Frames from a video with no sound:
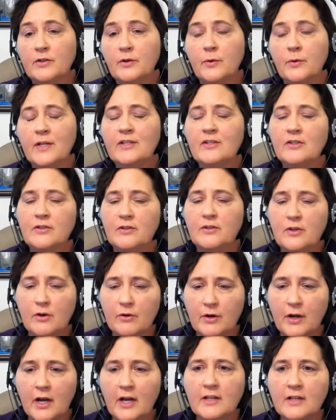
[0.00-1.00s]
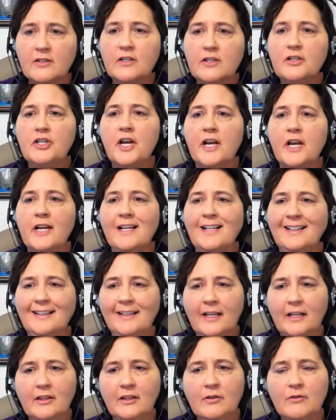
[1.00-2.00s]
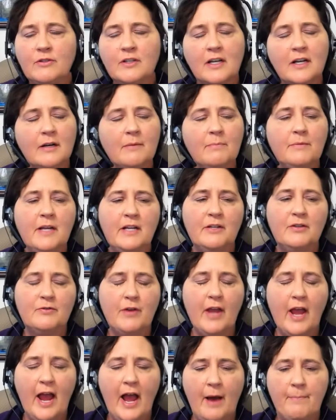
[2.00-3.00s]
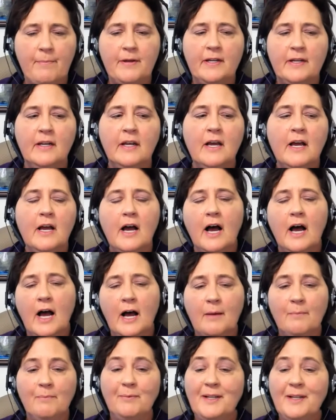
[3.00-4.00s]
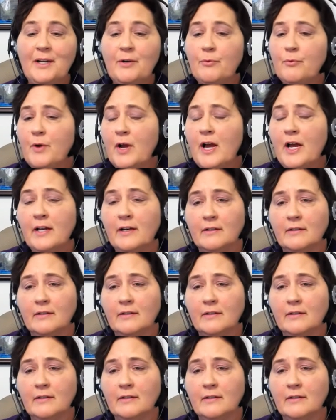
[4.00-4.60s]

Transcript: So it's, constantly checking, let those updates happen, let it run.